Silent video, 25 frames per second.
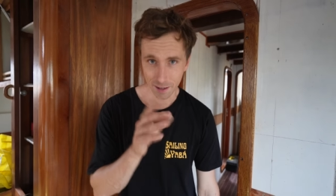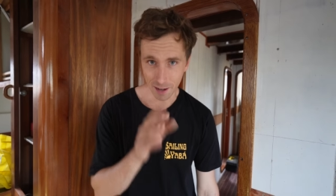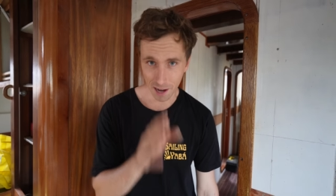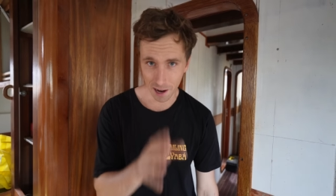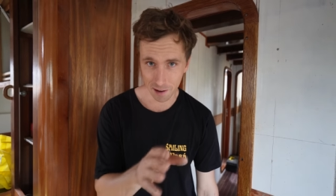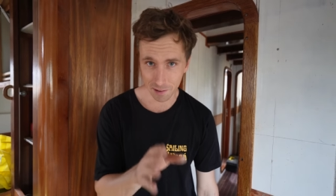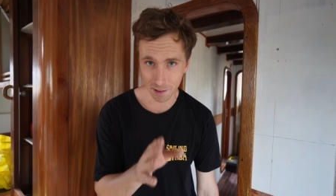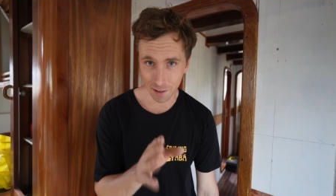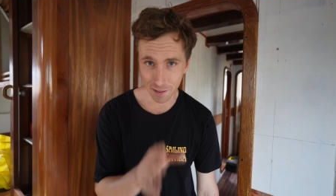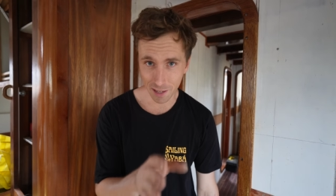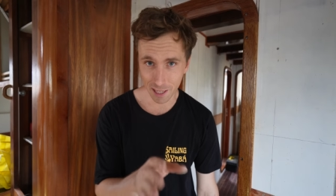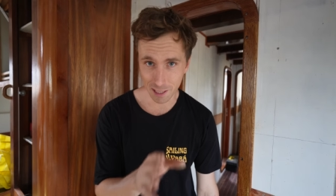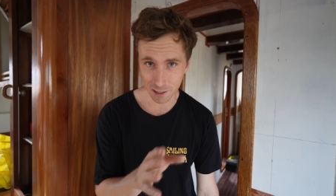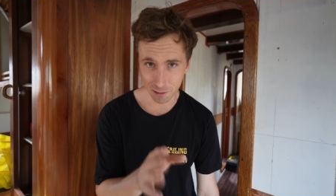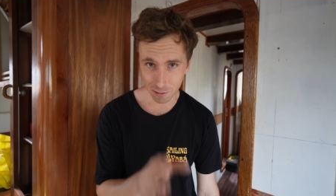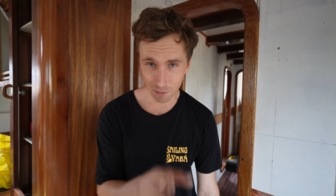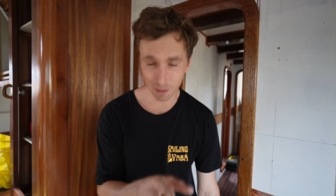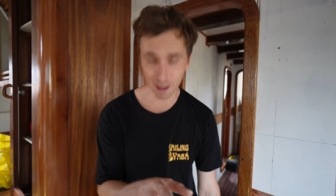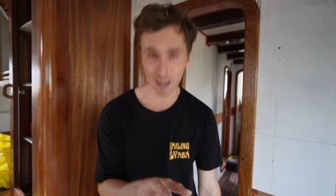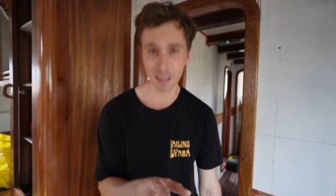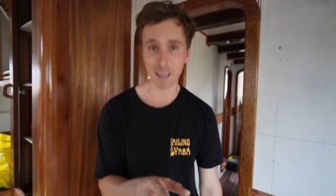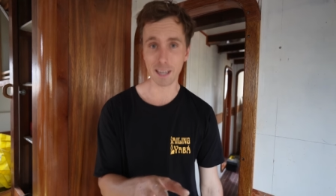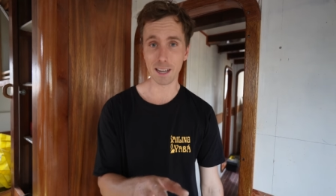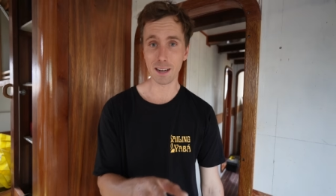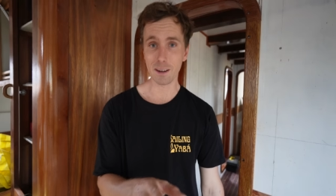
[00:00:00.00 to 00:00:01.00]
Now that that's
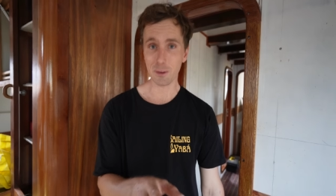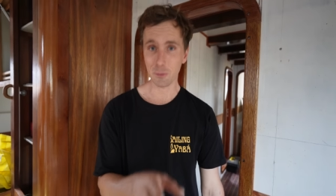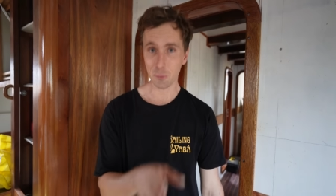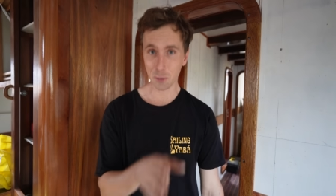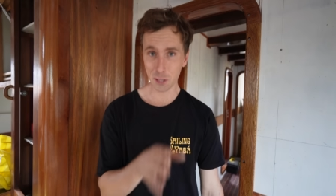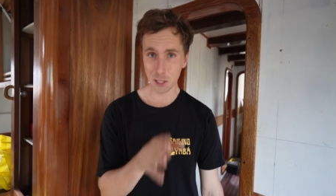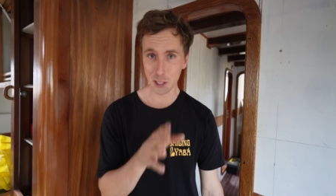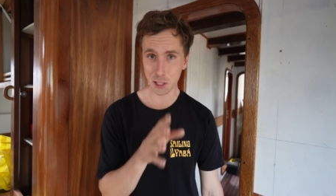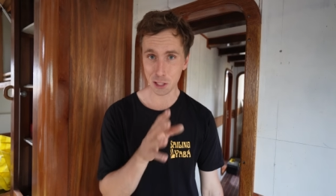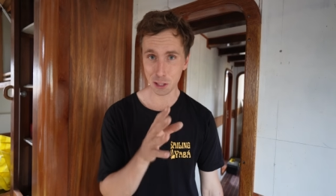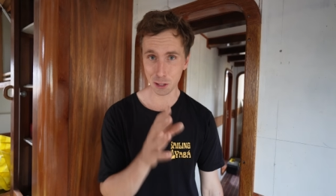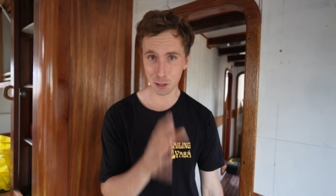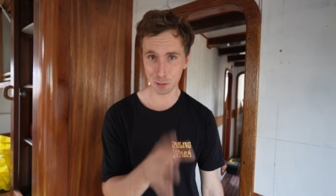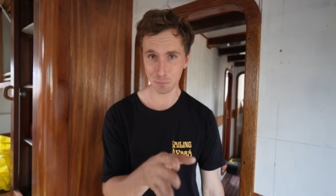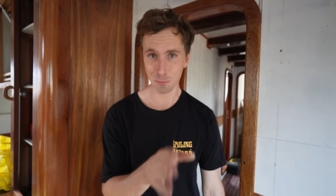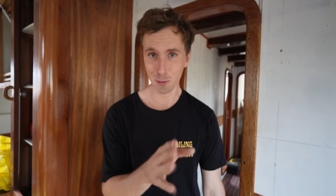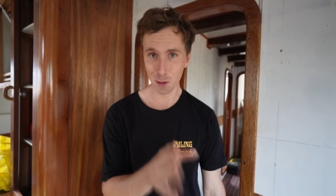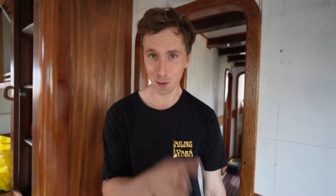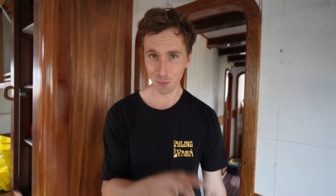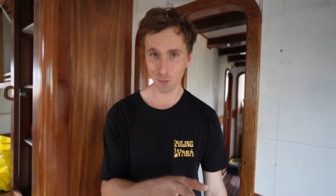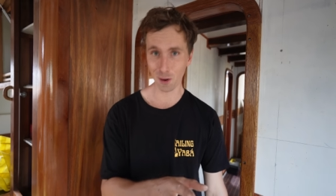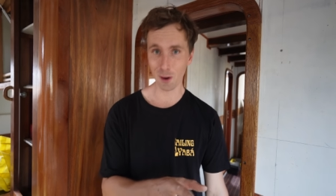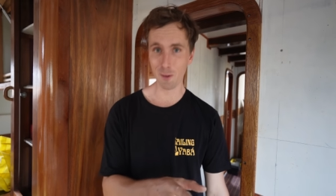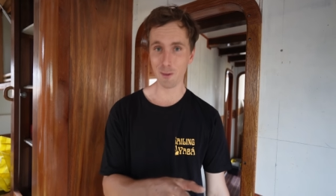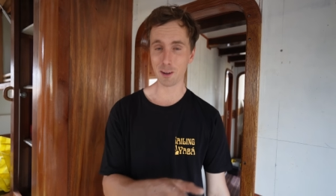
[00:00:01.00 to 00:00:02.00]
ready, we should
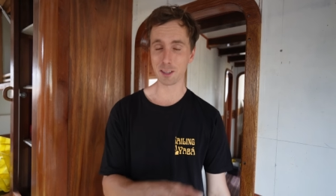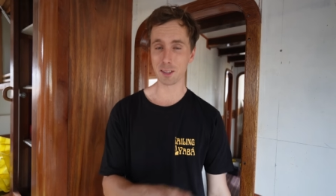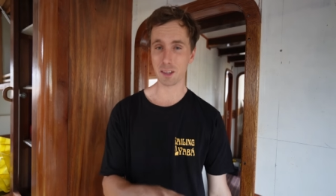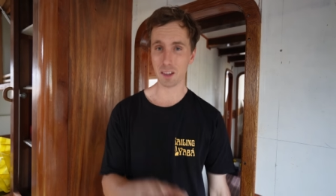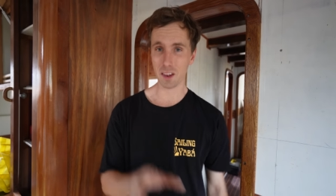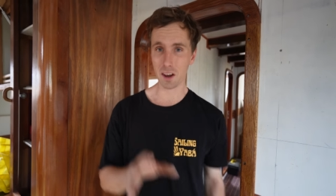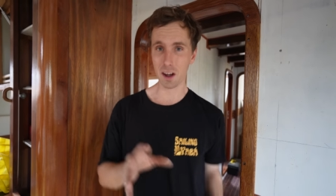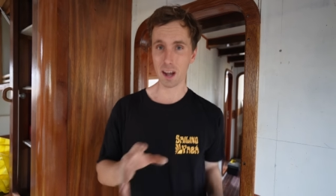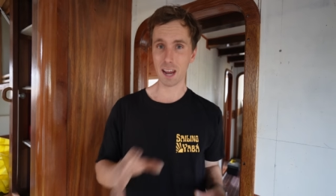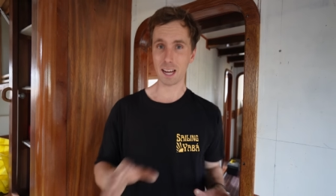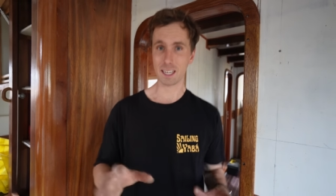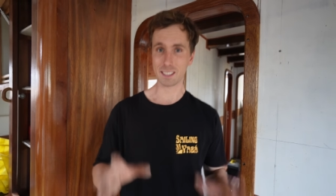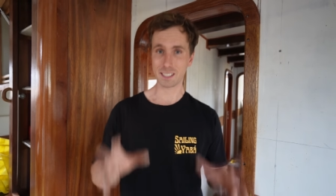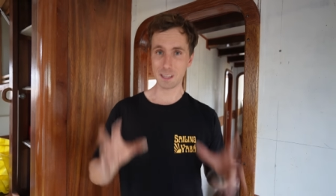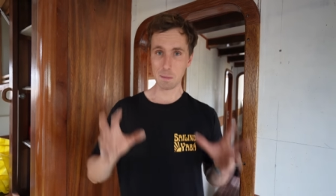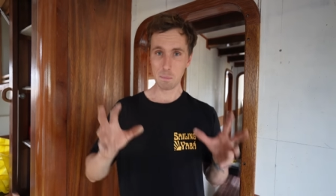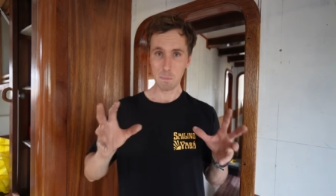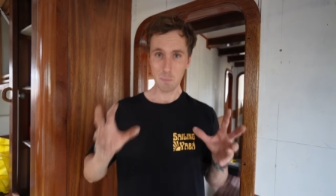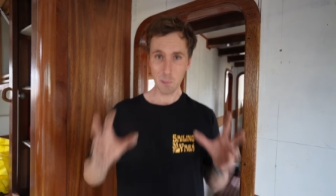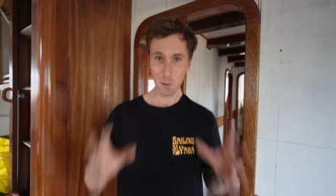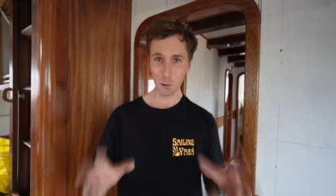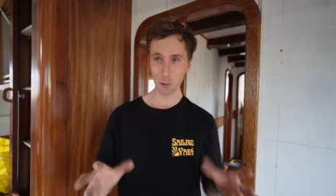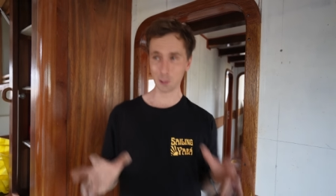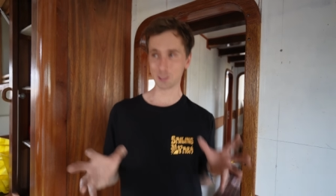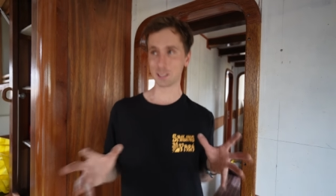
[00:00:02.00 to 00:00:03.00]
move over to the next
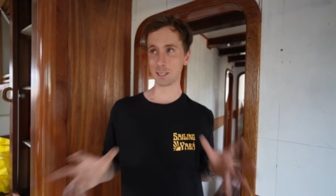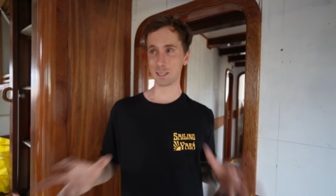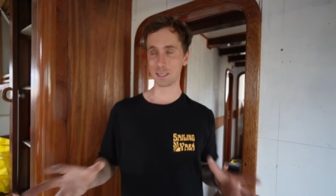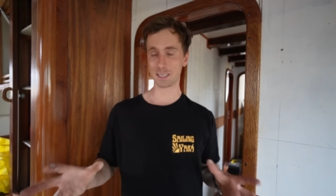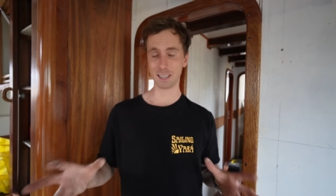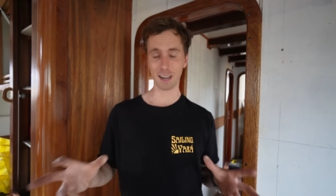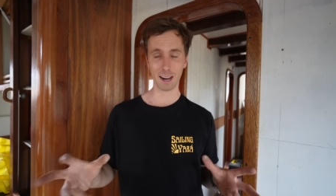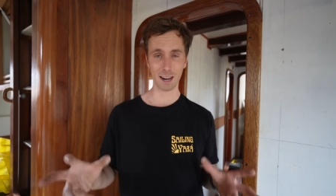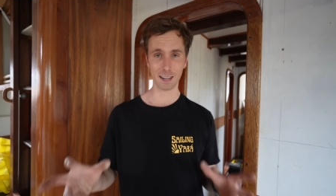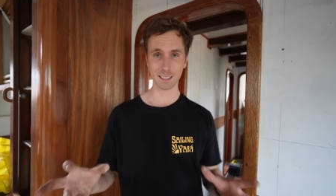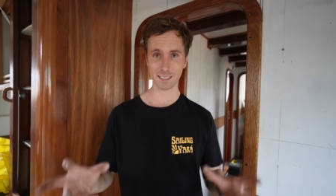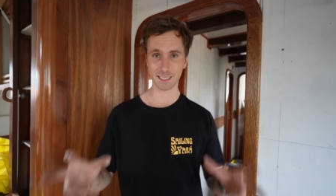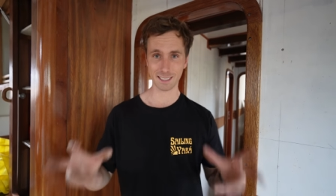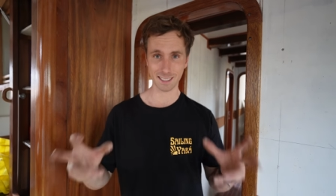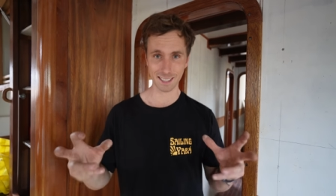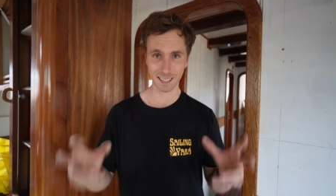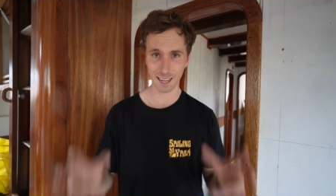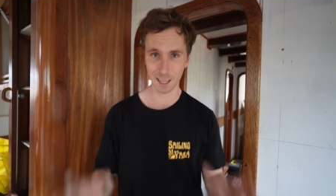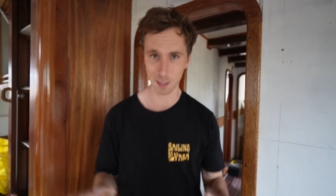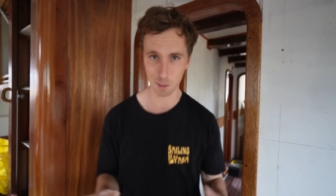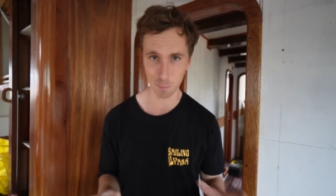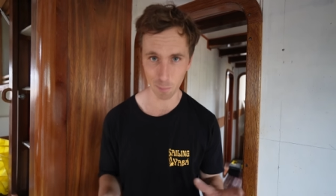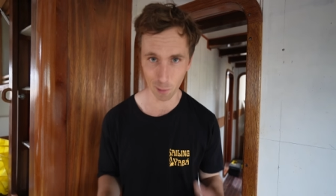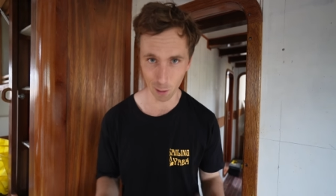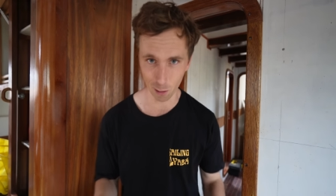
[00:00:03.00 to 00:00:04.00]
important task to
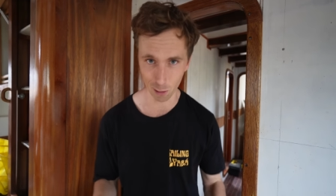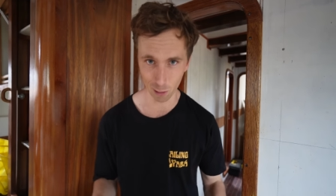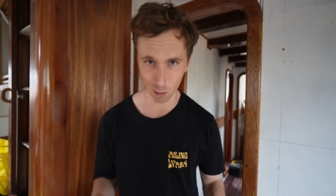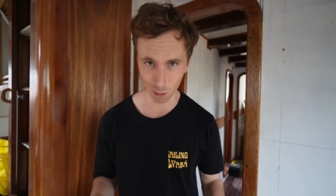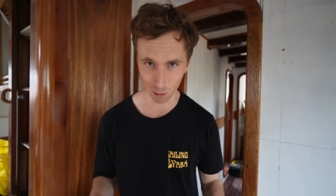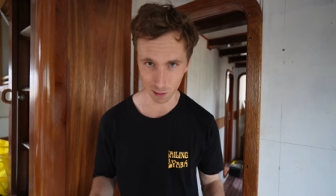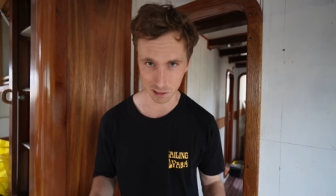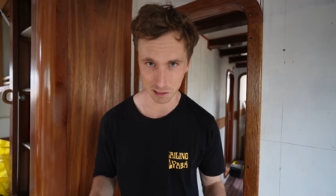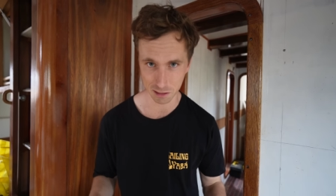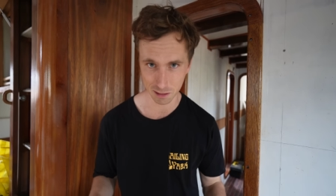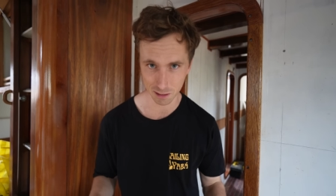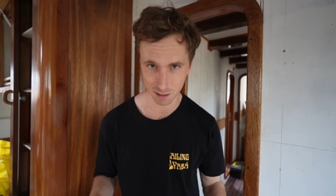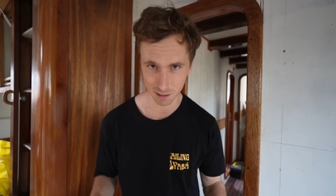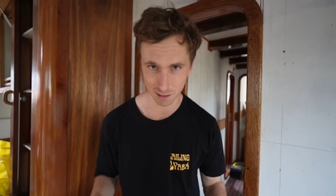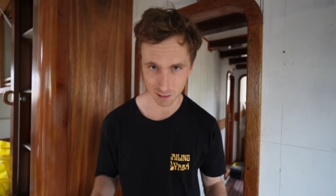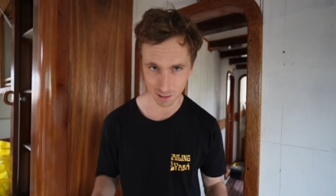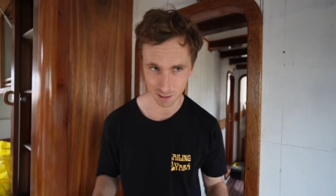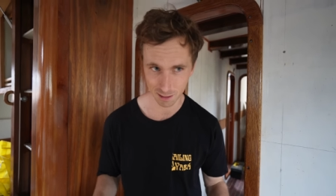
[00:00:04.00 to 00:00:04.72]
get the boat launched.